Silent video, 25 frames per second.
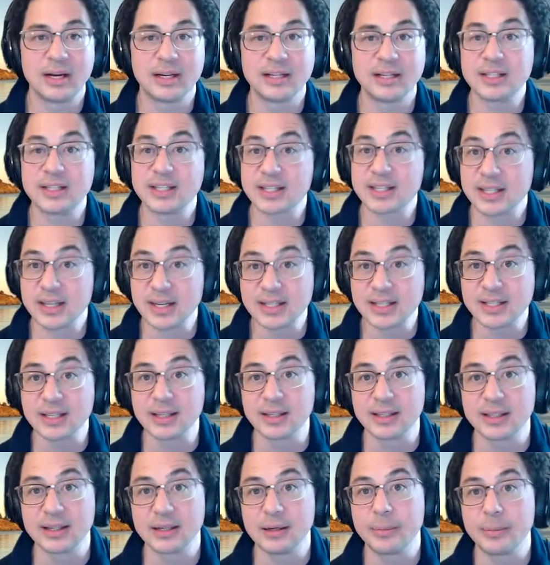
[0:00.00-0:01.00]
discuss a
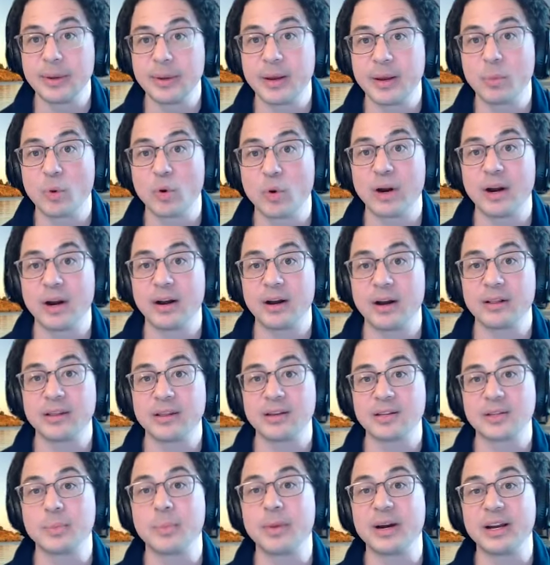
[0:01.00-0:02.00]
little bit more how
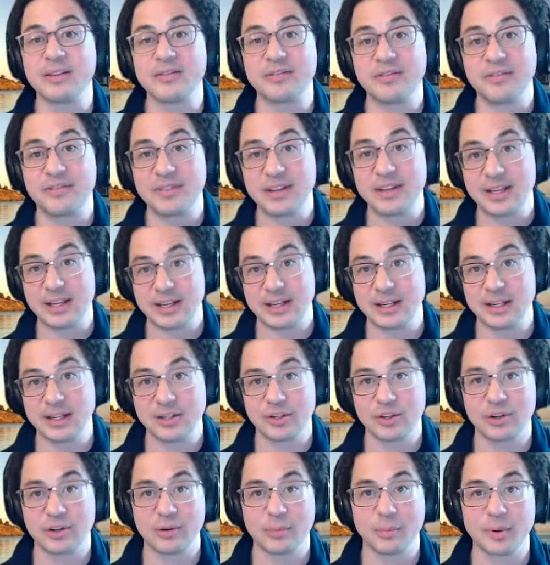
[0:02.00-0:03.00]
this might fit
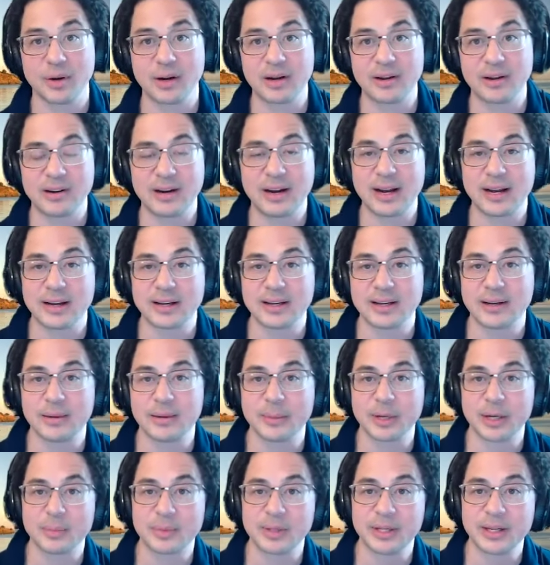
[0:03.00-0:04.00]
into your broader
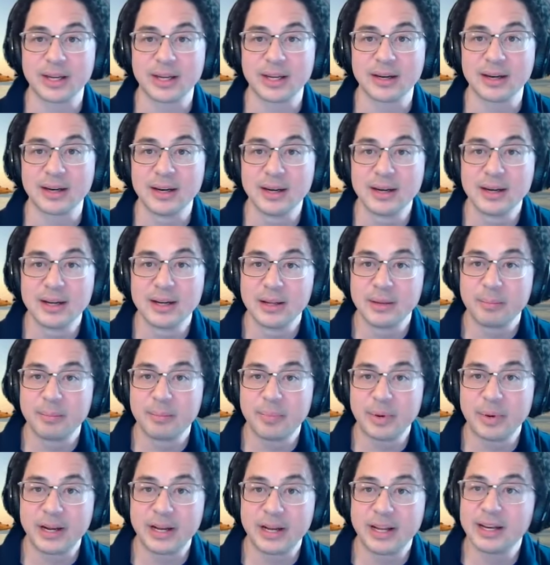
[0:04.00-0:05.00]
academic plan.
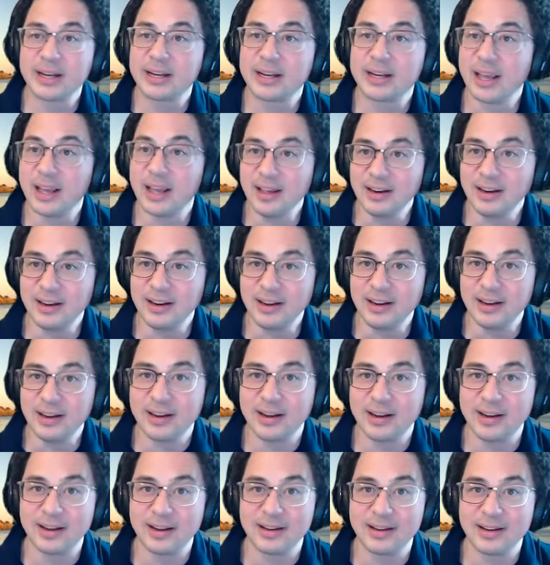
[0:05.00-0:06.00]
But Katie
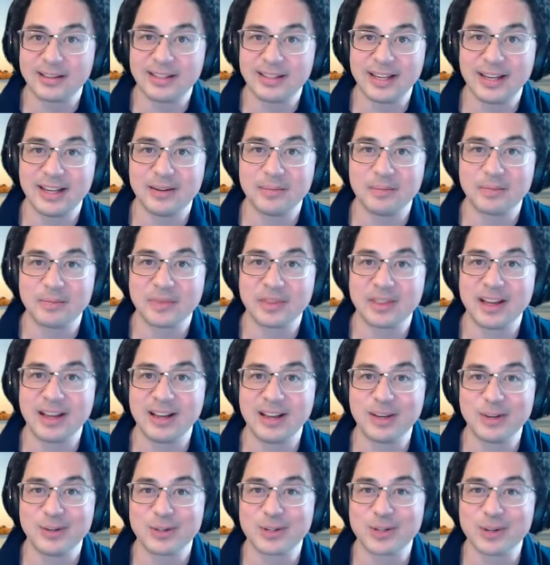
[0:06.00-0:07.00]
and Tim,
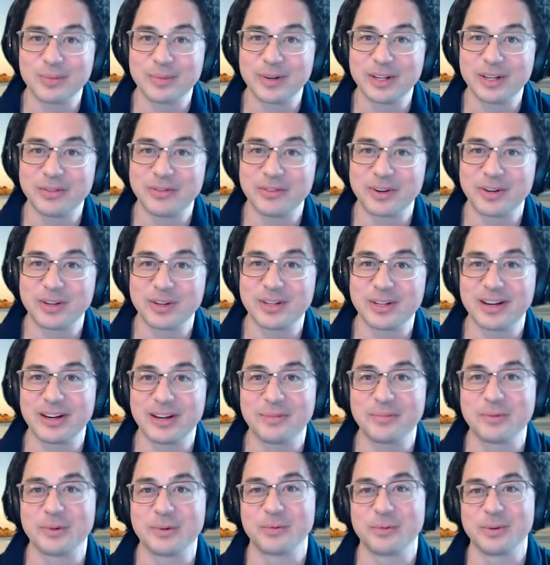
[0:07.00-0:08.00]
thank you so much for your
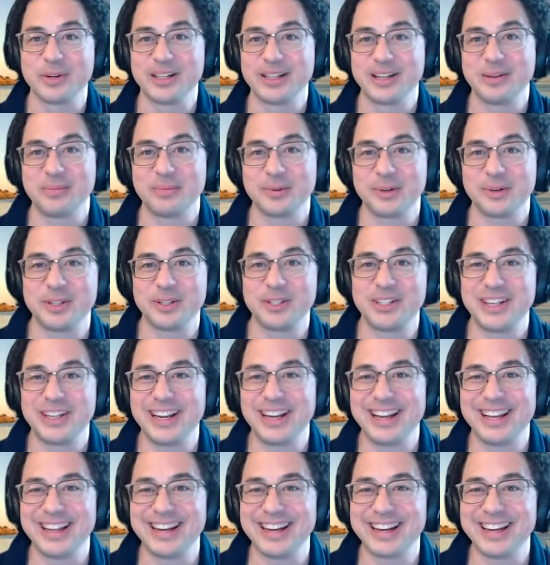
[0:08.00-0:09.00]
time. I really
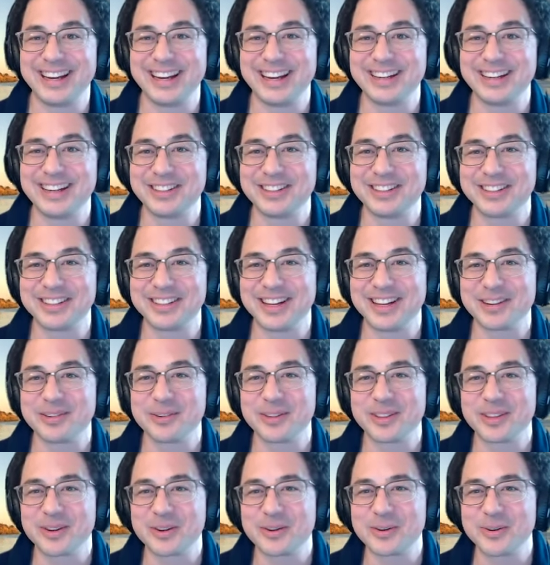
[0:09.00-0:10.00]
appreciate it, and good luck
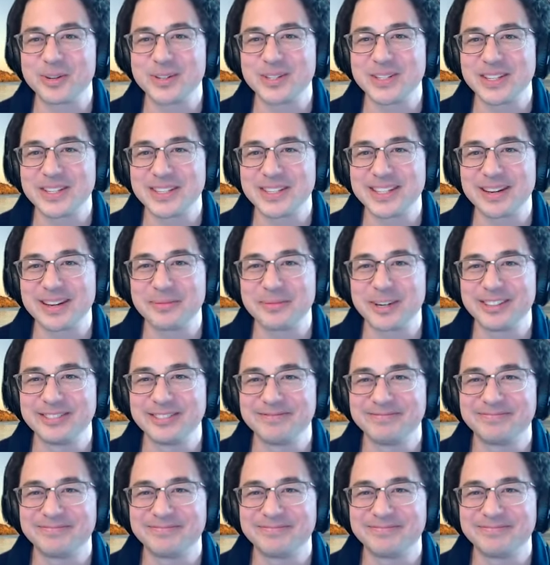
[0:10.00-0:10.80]
with the course this summer.